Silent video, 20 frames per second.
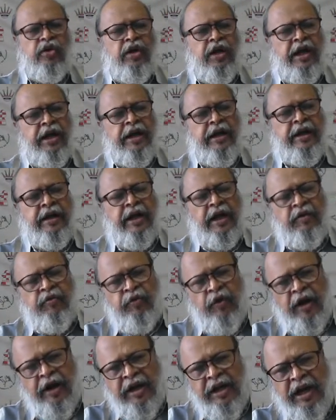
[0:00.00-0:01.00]
and I
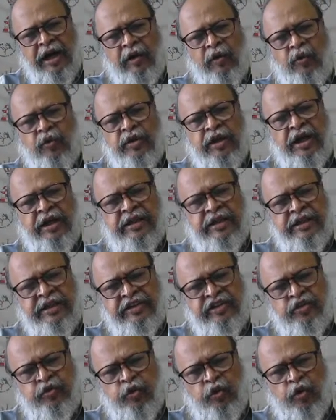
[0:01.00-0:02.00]
find out that
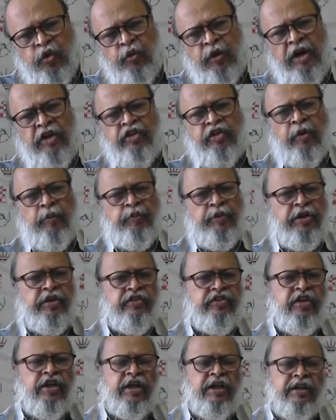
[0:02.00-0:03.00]
these 4 world
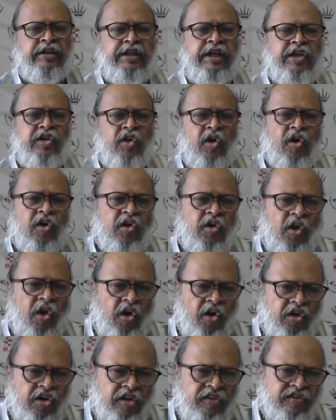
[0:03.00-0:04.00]
champions, they taught
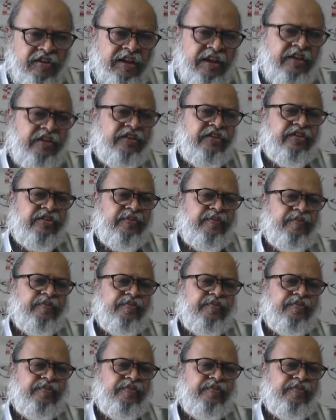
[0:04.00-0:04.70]
lot of things